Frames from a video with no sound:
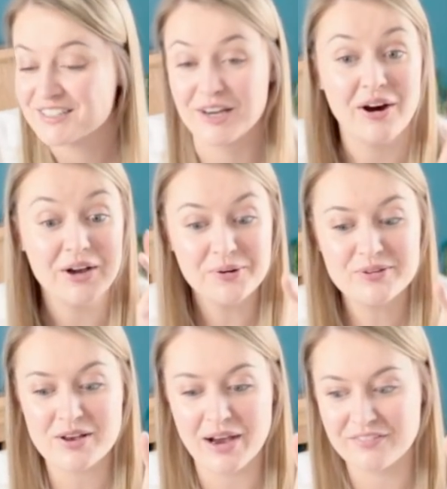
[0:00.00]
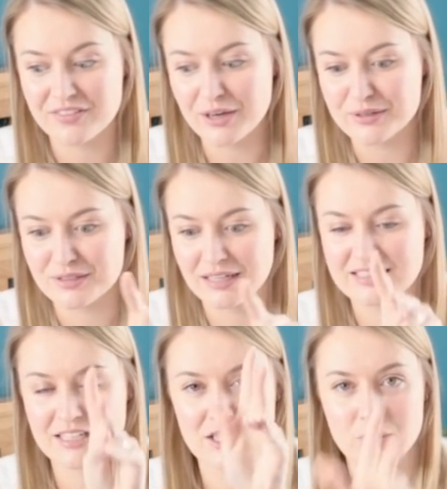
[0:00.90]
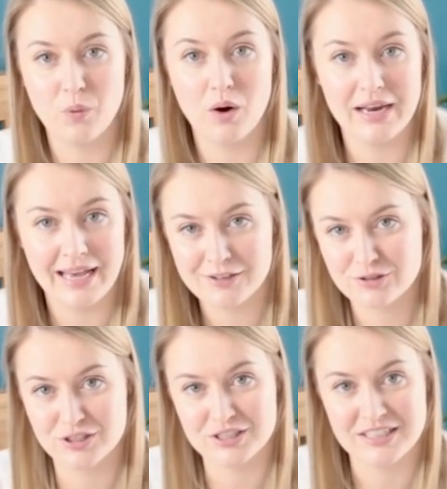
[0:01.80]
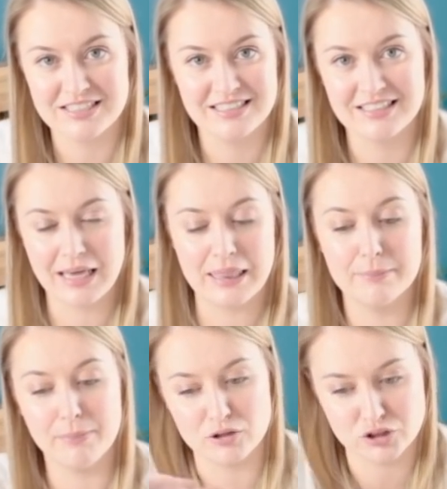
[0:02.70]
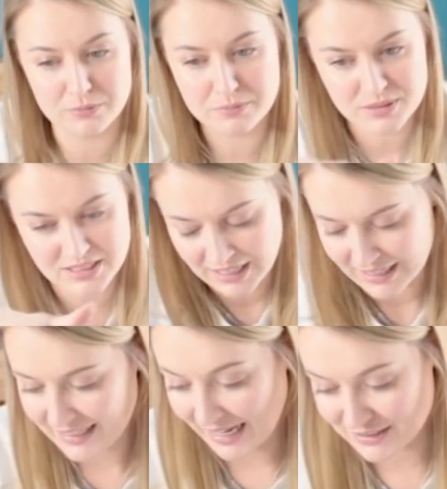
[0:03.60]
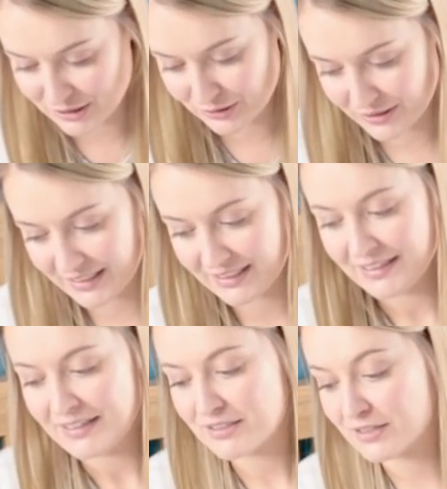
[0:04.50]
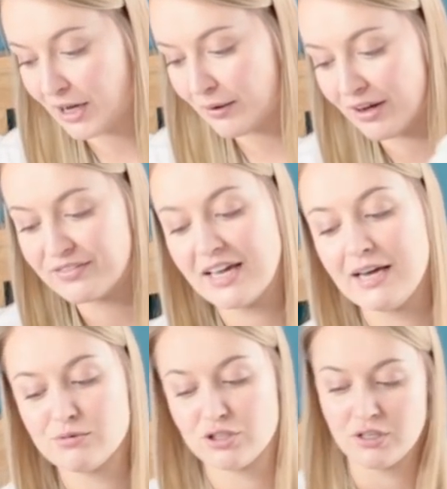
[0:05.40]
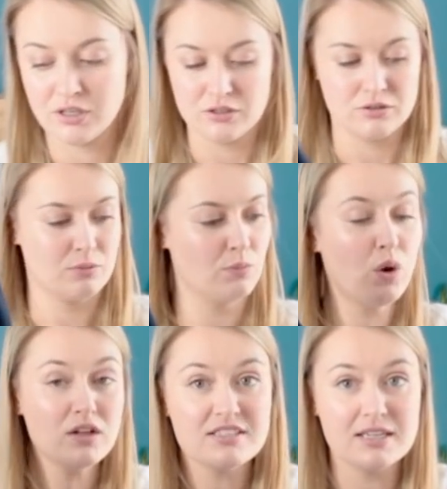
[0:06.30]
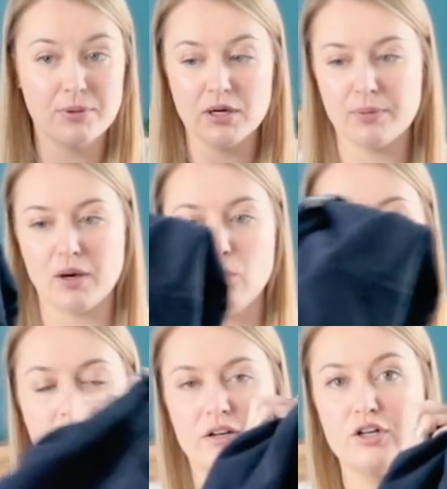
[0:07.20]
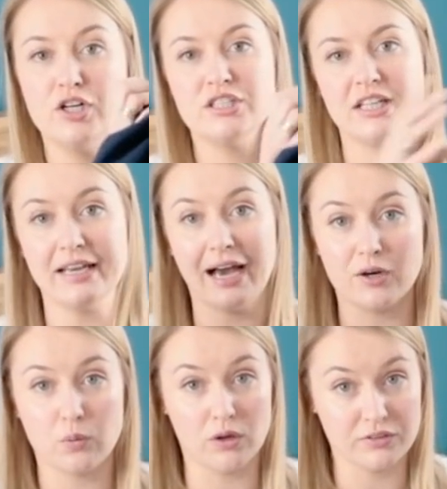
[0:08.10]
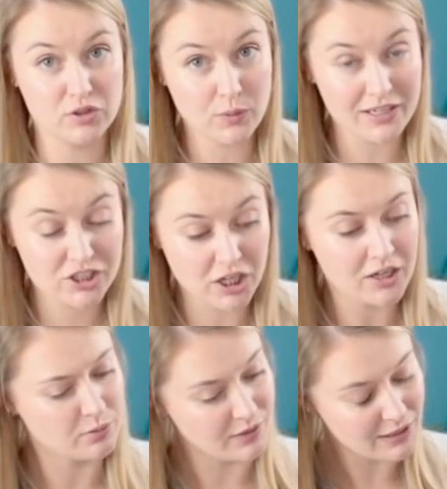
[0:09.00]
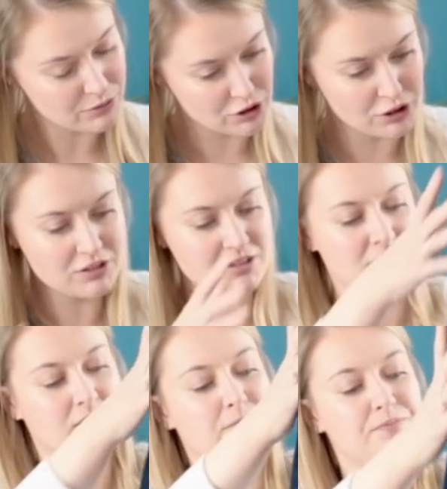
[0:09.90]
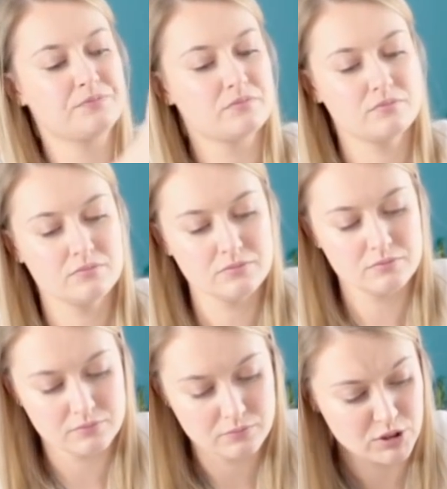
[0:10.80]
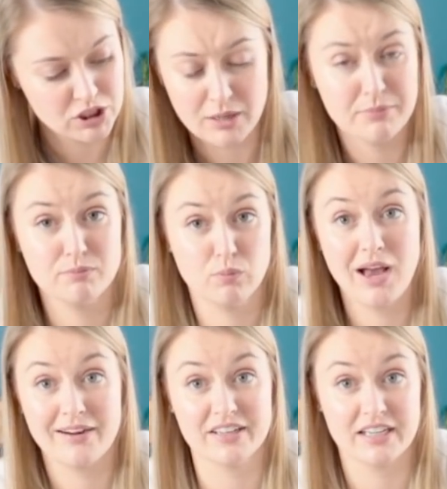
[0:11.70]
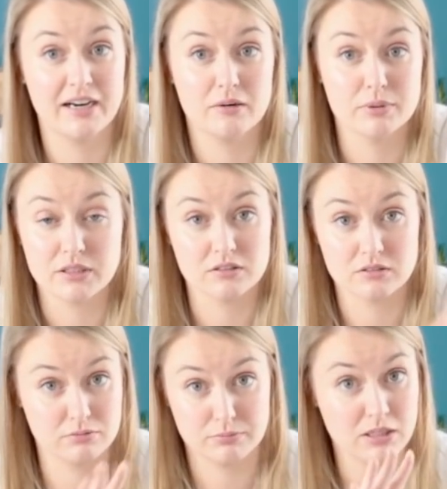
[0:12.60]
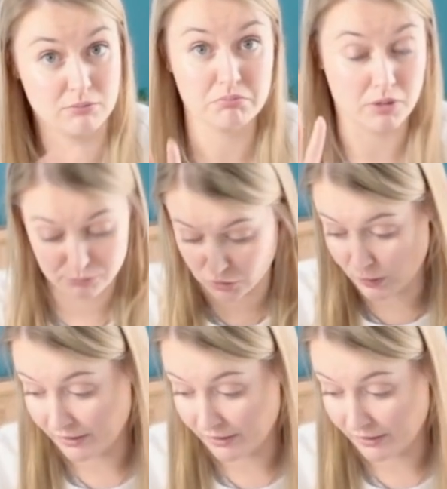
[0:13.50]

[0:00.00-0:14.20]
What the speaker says: So I also have those, so that's actually one extra to consider in the bottoms category. So I've kept one zip up and one hoodie and one sweatshirt without a hood, which I'm wearing now because I'm just